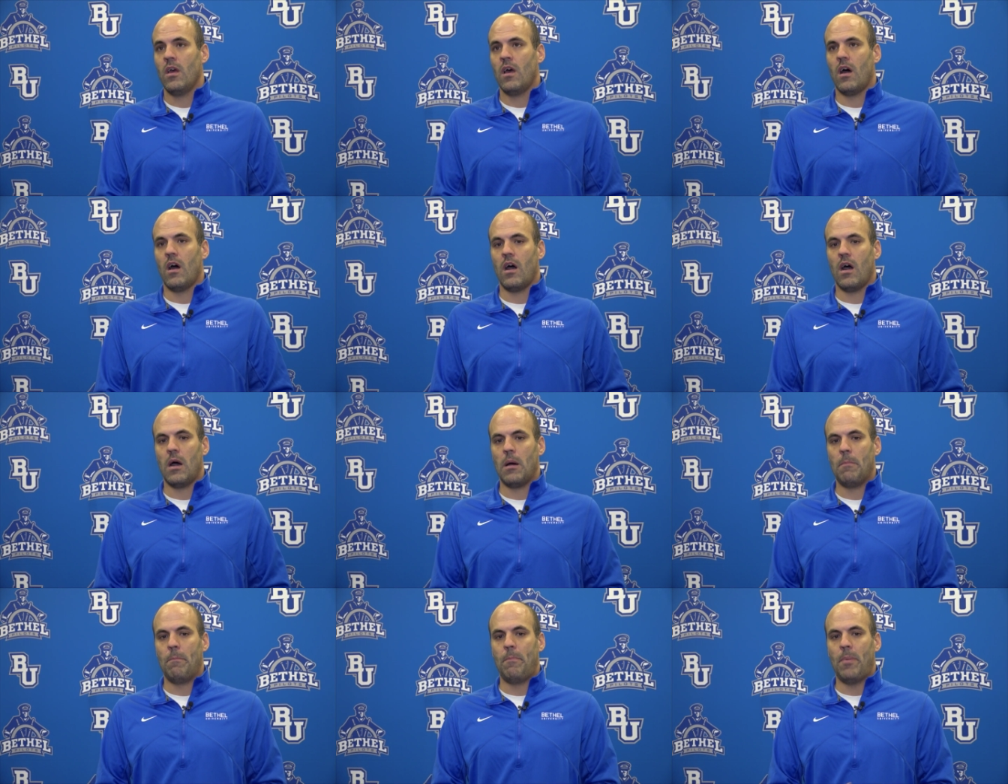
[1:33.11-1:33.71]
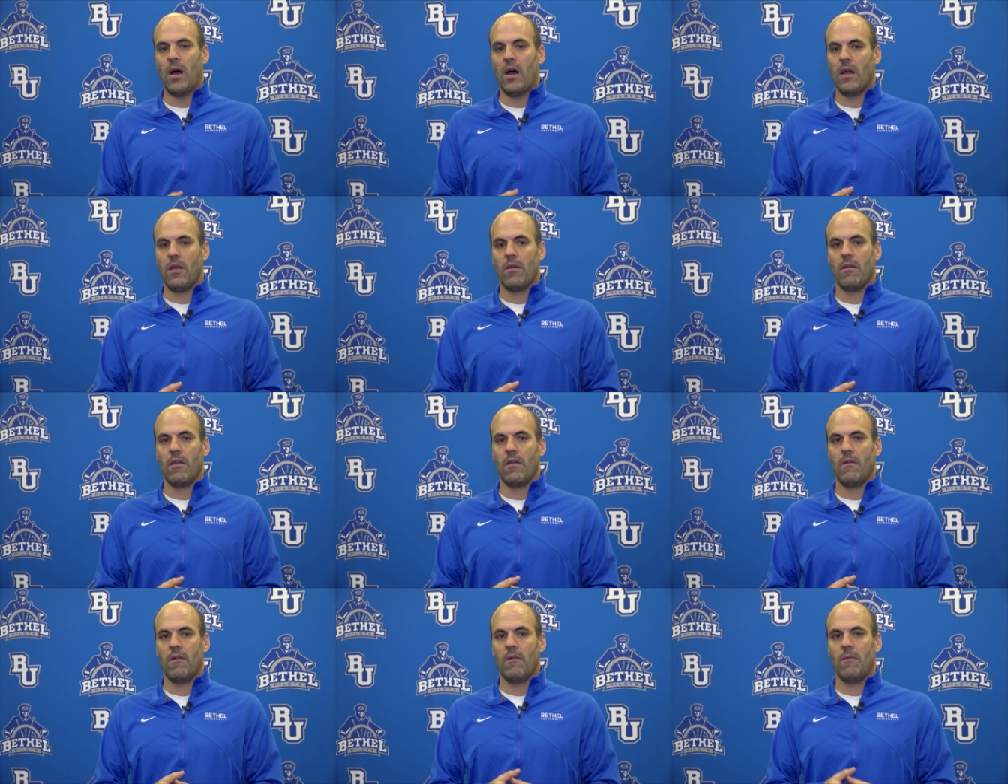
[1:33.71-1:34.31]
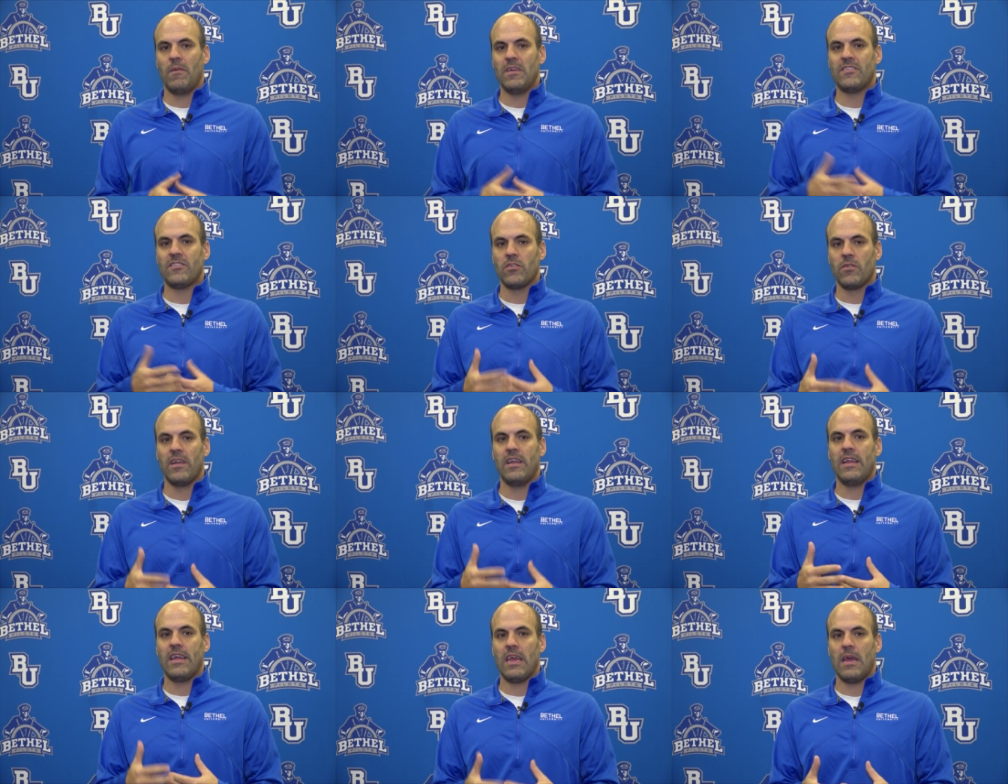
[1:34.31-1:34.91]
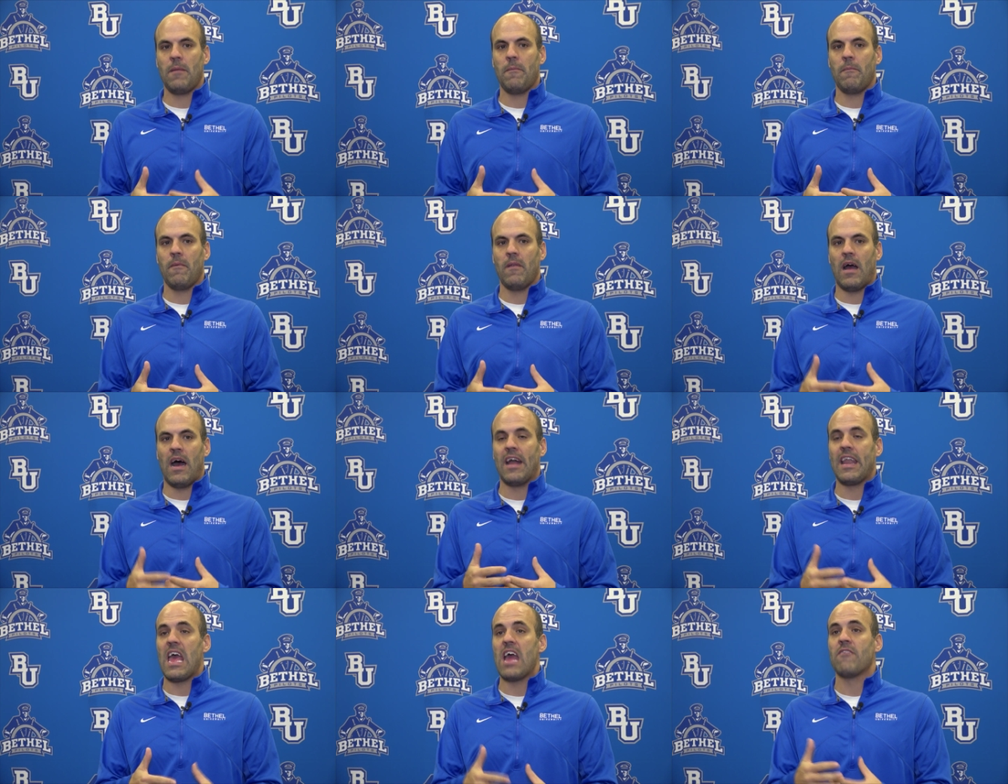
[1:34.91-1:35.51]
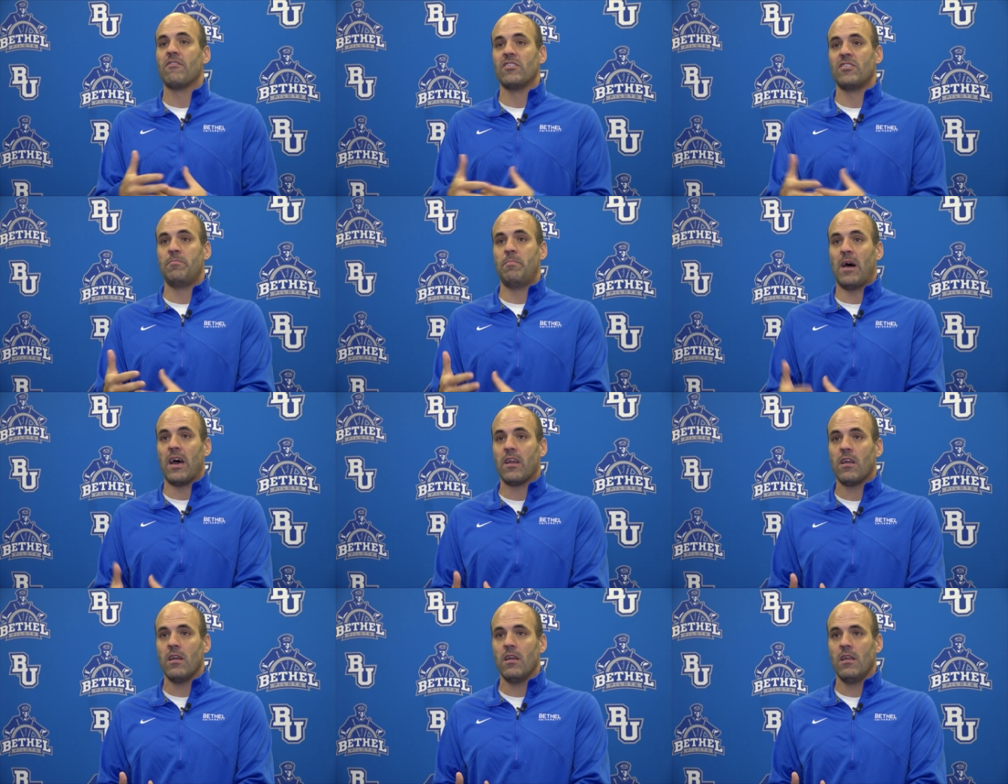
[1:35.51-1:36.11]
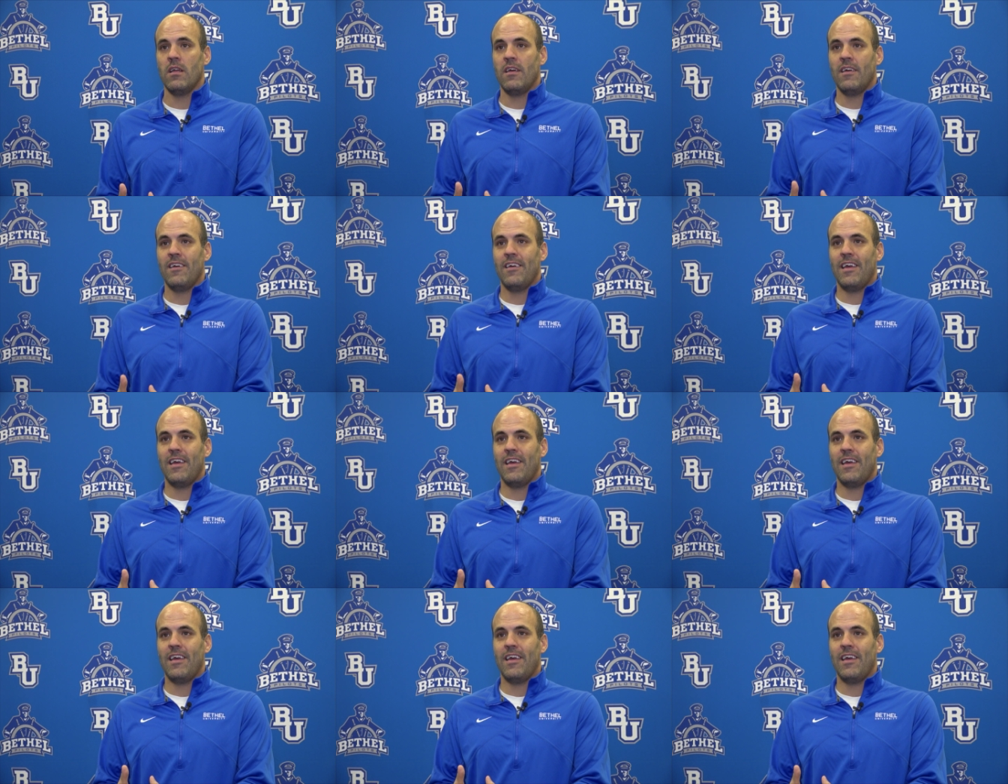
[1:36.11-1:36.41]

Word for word: uh, but we still need to get on average better